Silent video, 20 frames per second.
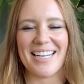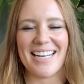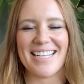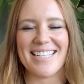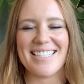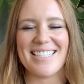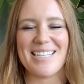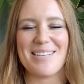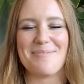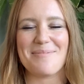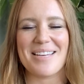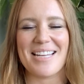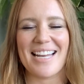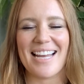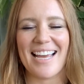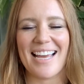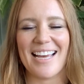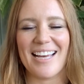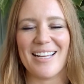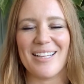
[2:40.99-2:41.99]
Nice deep
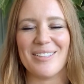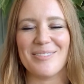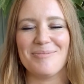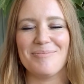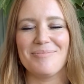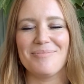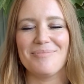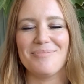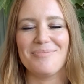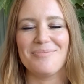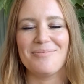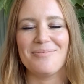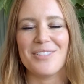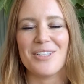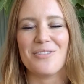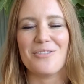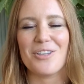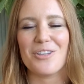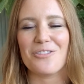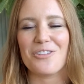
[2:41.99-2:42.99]
inhale.
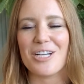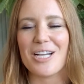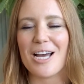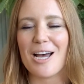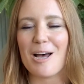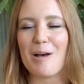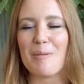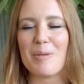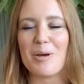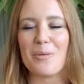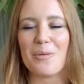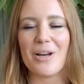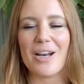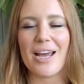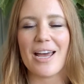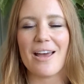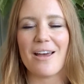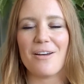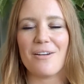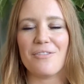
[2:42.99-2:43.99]
Feel free to hum it
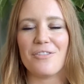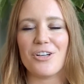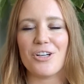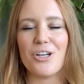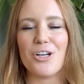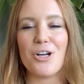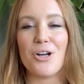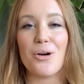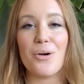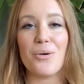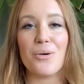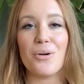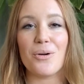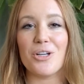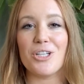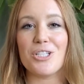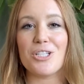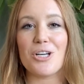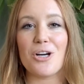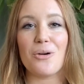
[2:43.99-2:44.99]
whatever note
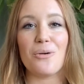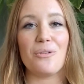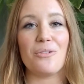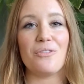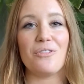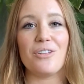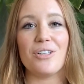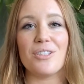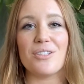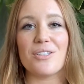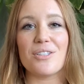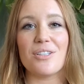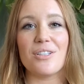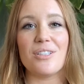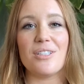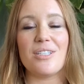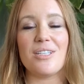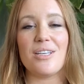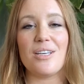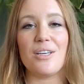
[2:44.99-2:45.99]
or tone feels
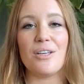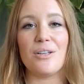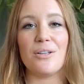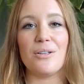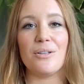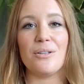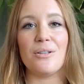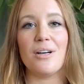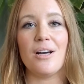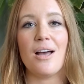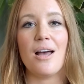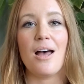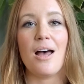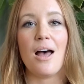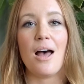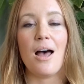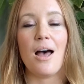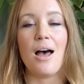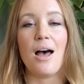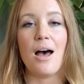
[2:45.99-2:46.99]
good to you.
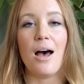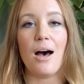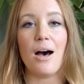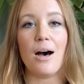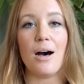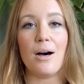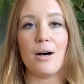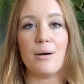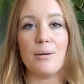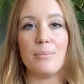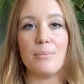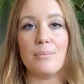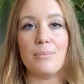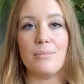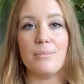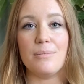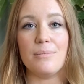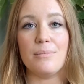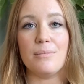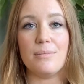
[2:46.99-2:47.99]

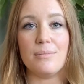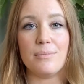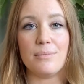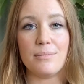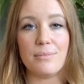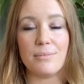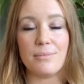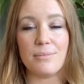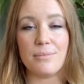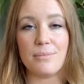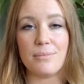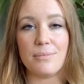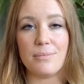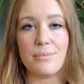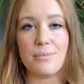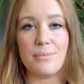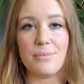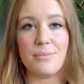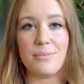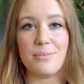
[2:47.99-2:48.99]

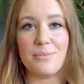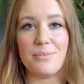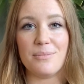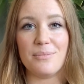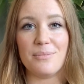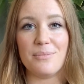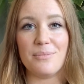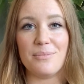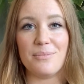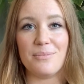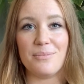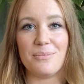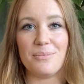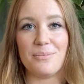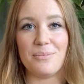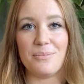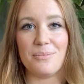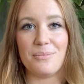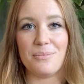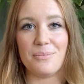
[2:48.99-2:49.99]

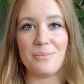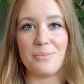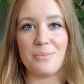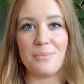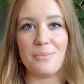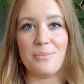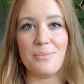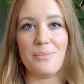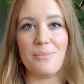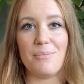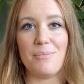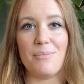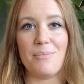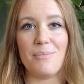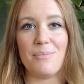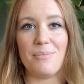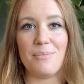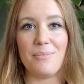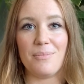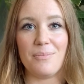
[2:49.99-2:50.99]

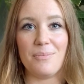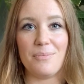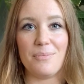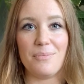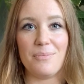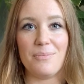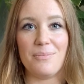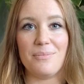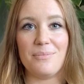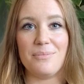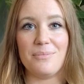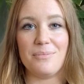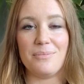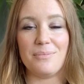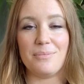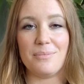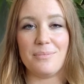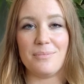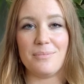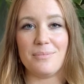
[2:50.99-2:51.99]

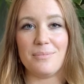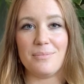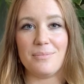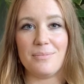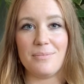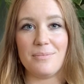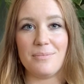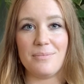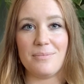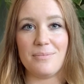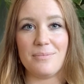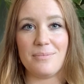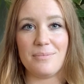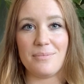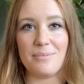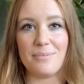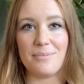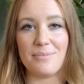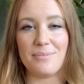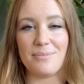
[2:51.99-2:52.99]

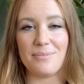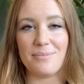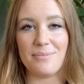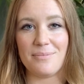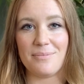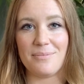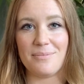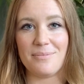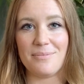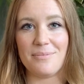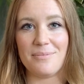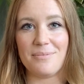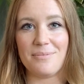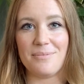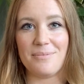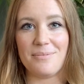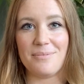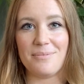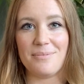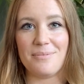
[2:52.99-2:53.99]

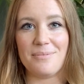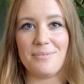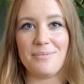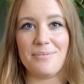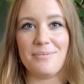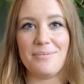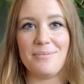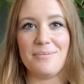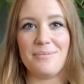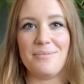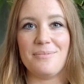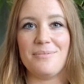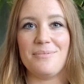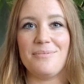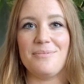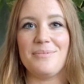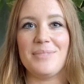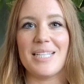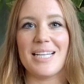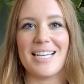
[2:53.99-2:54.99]

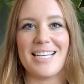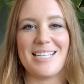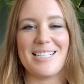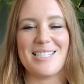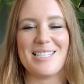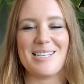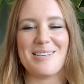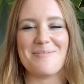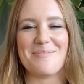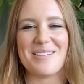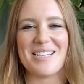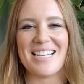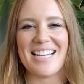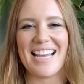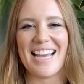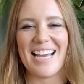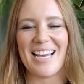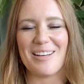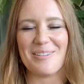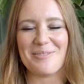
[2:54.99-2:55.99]
Hum. Nice deep
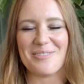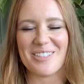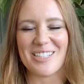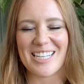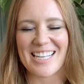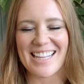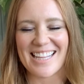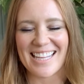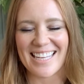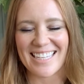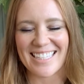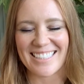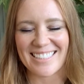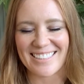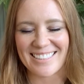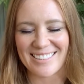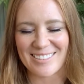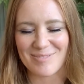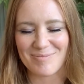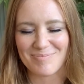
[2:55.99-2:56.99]
inhale, breathe
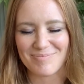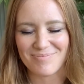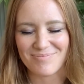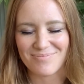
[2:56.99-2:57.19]
in.